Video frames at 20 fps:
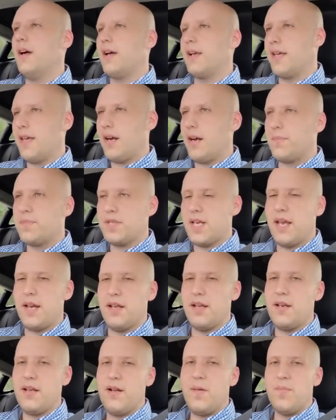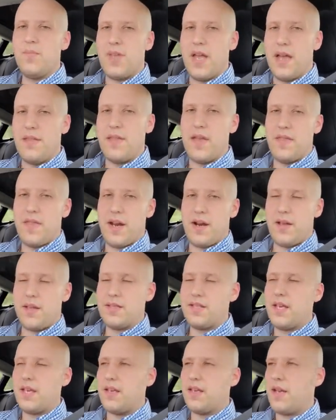get updated, and then that'll get
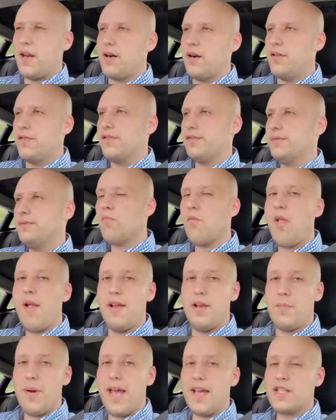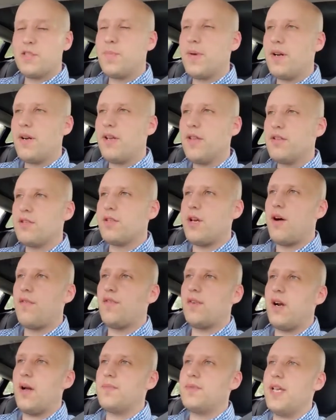taken care of. In my experience,
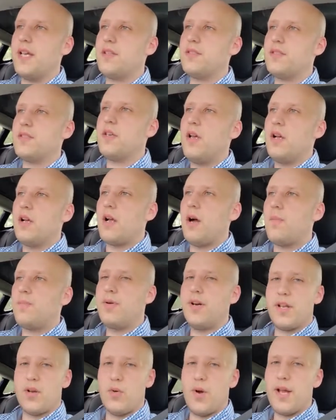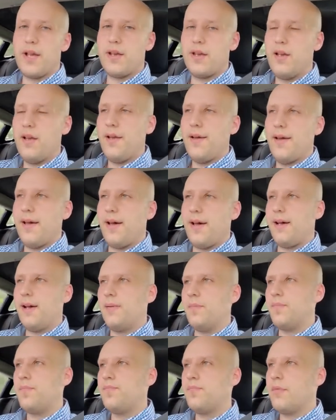software updates come pretty quick.
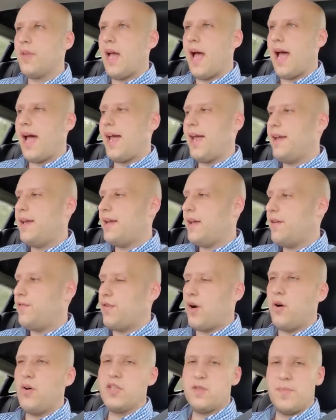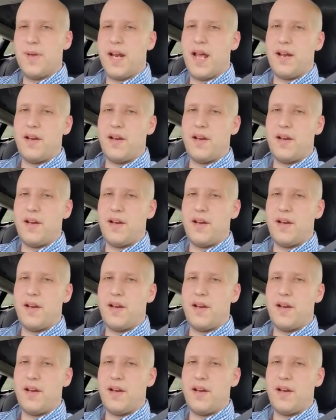I have always been on